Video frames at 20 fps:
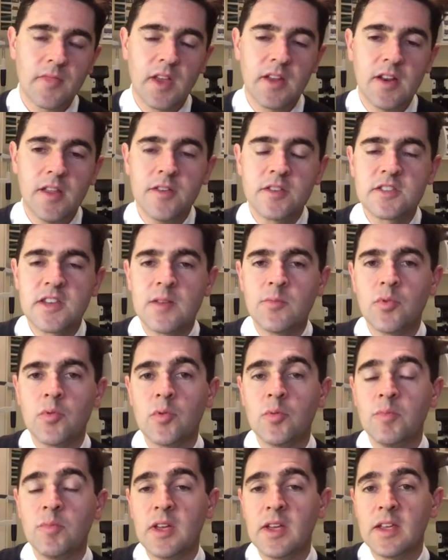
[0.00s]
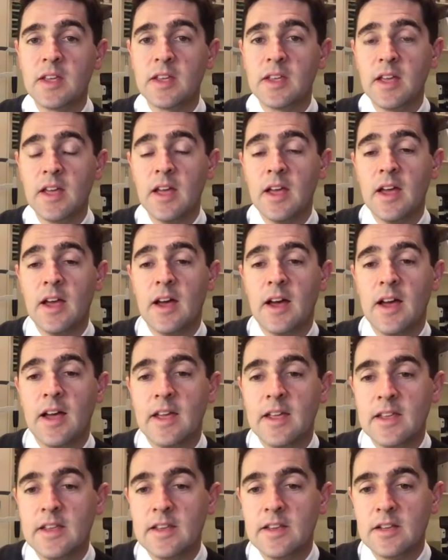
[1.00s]
Another example would be
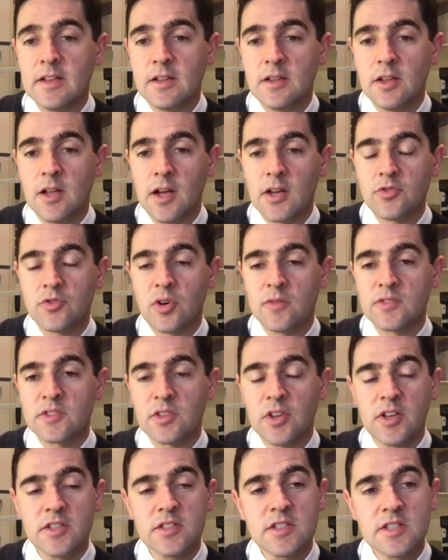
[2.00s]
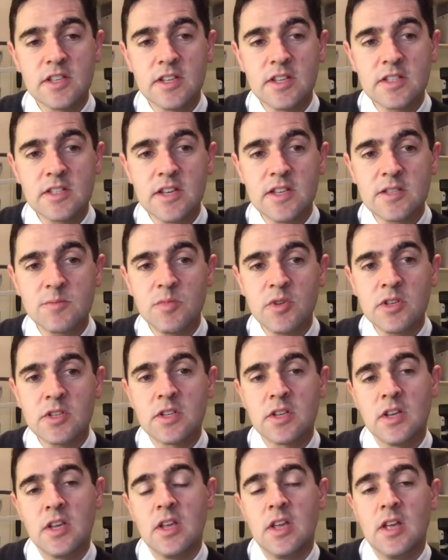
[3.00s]
a driver's licensing assessment.
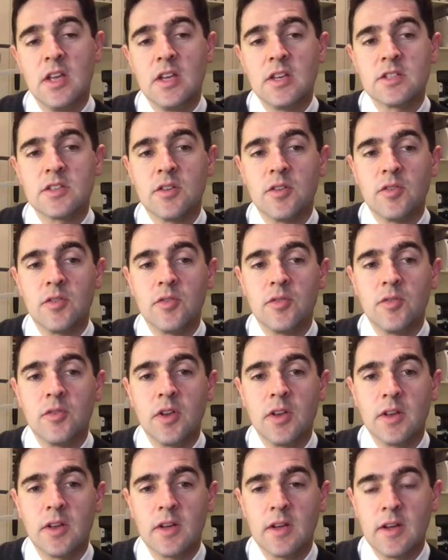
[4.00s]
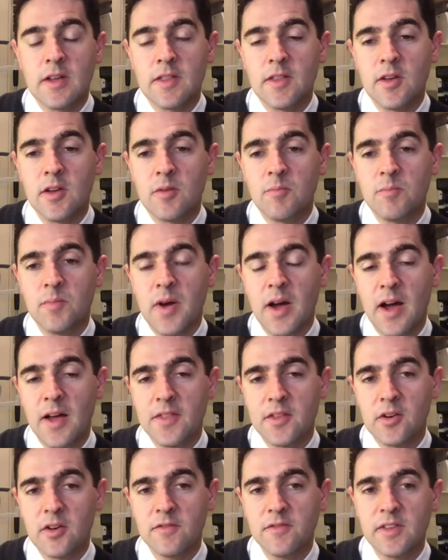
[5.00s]
So the part
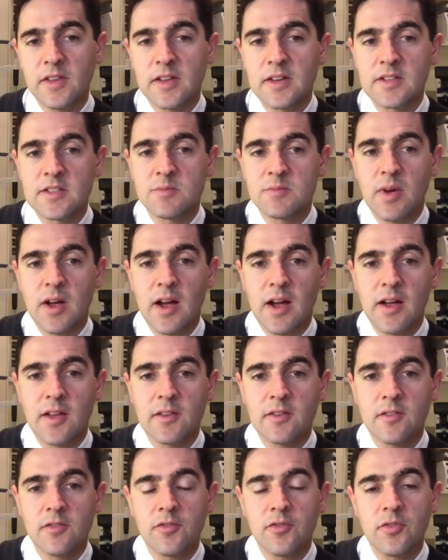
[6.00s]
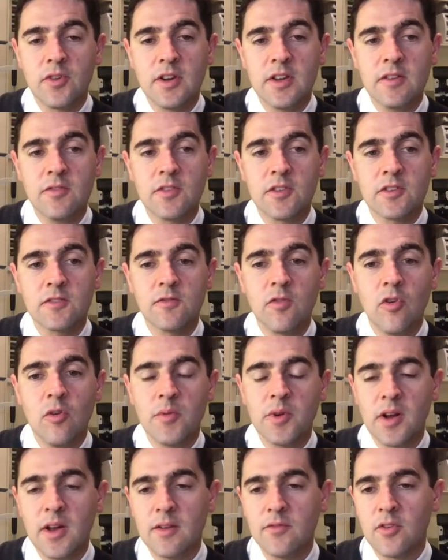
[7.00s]
that I fill out is part three of this form,
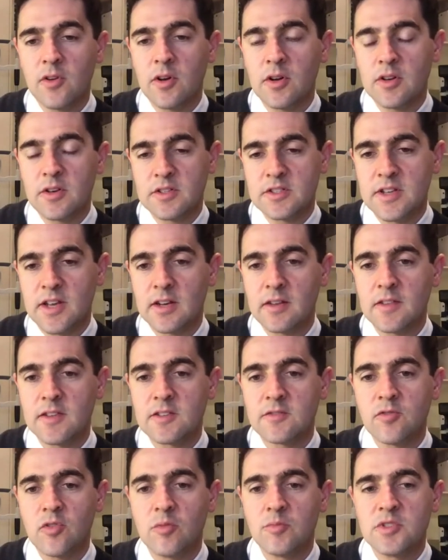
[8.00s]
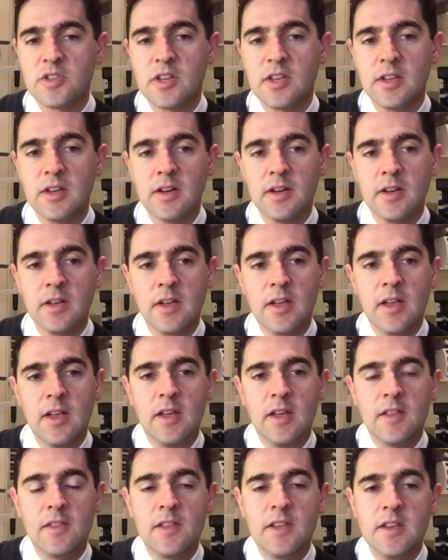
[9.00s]
and I have a stack of these forms here.
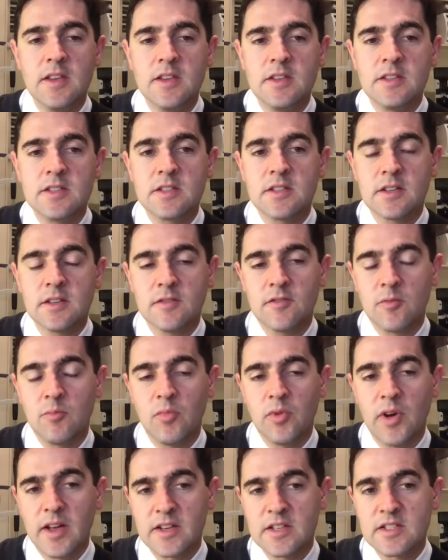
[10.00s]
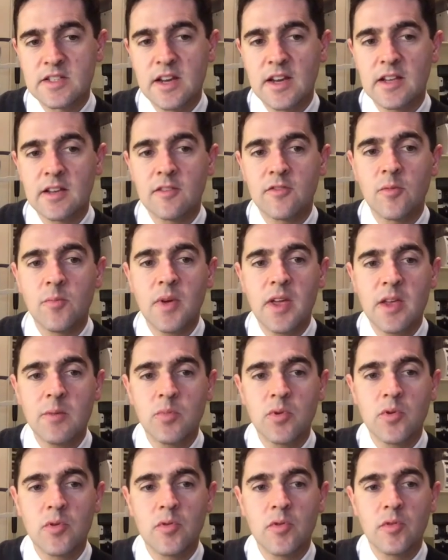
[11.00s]
These, from my understanding, are for
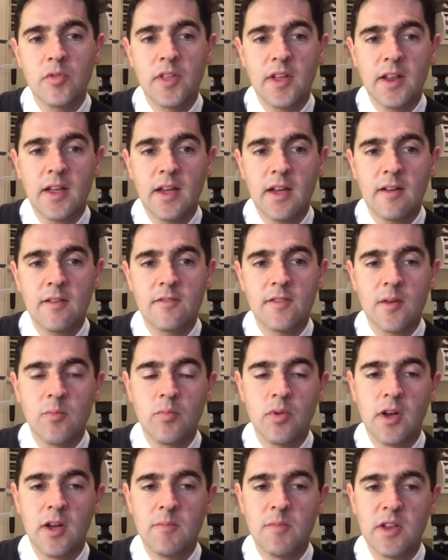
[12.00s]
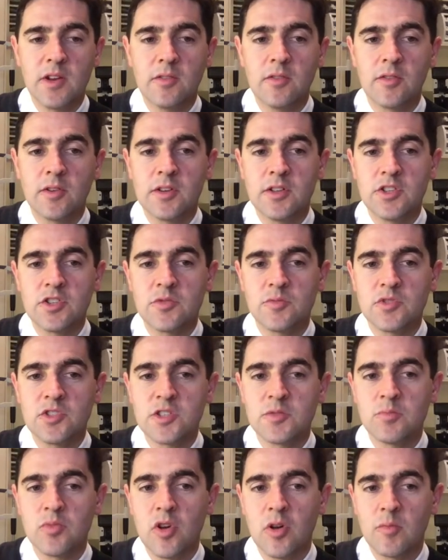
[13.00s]
people that have a medical condition which
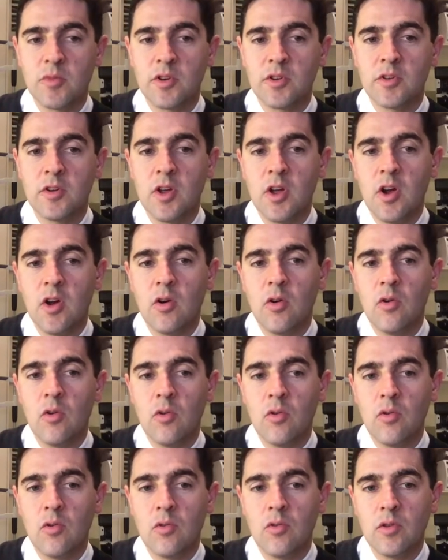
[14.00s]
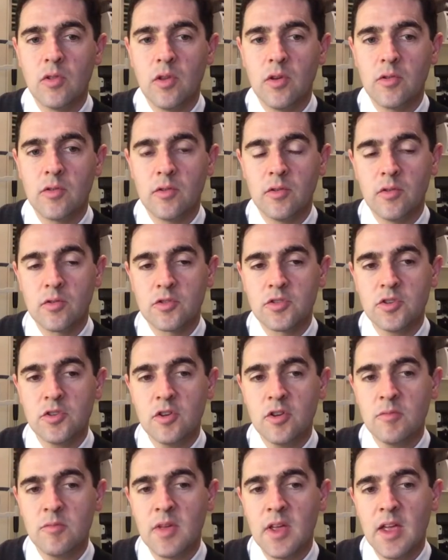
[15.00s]
is permanent or
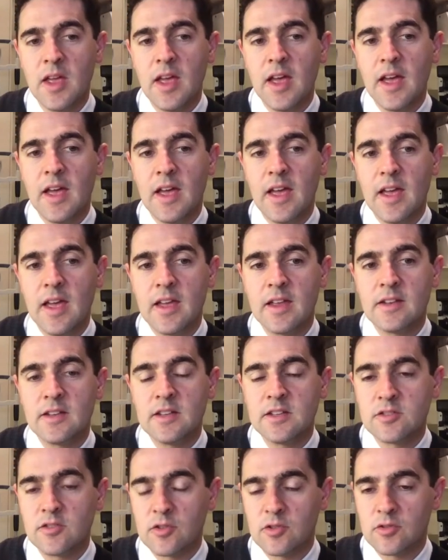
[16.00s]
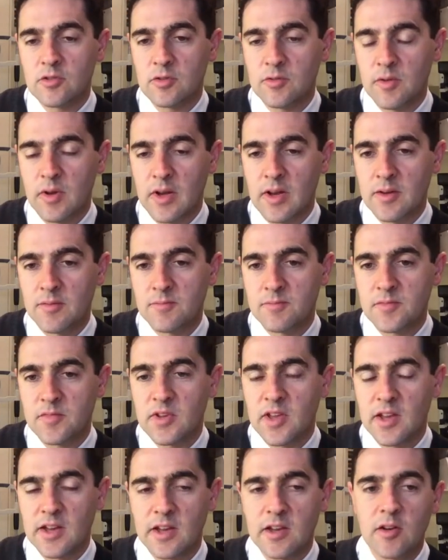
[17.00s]
long-term and is not
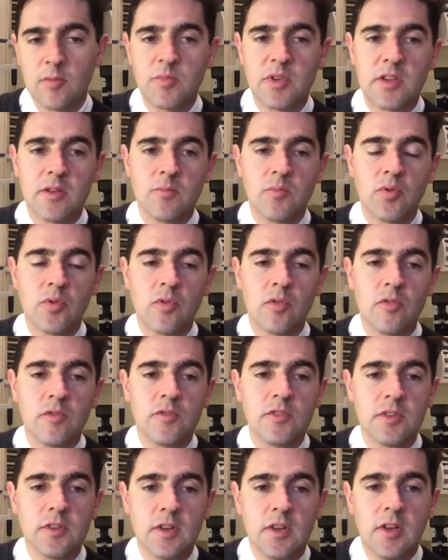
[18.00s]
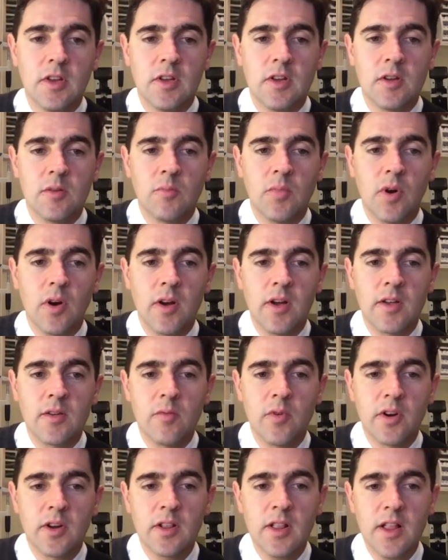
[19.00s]
cannot be improved by wearing